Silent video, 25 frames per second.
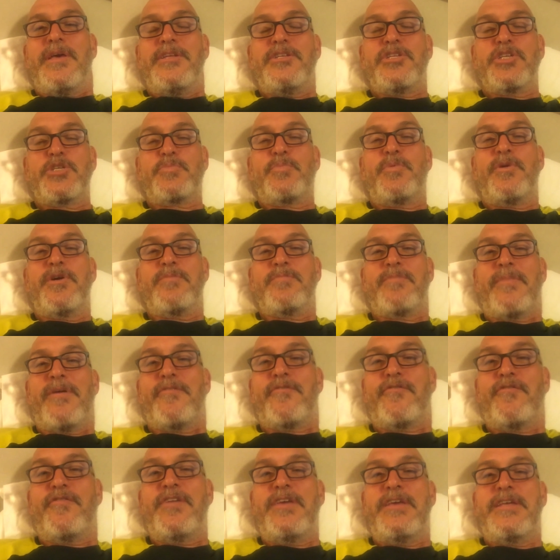just putting my
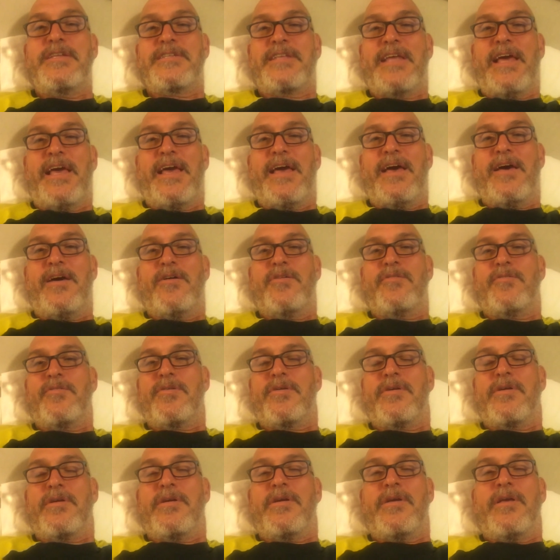feet down
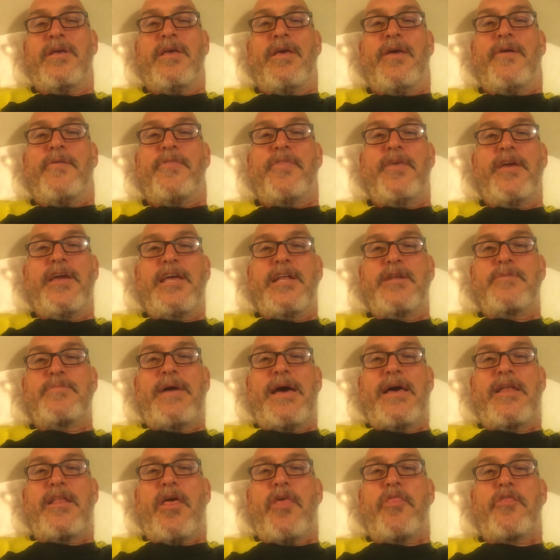or thinking
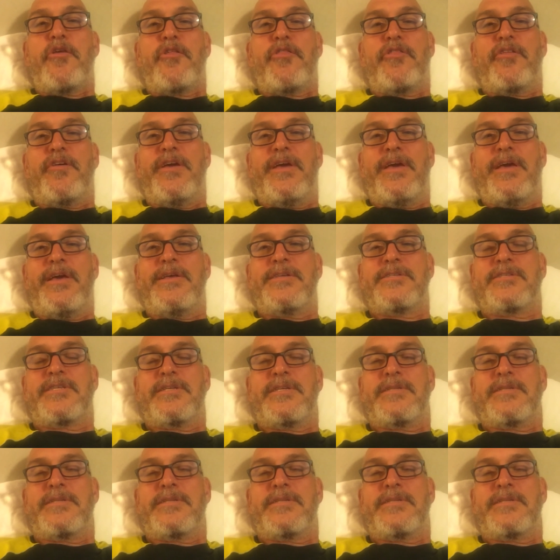about other things.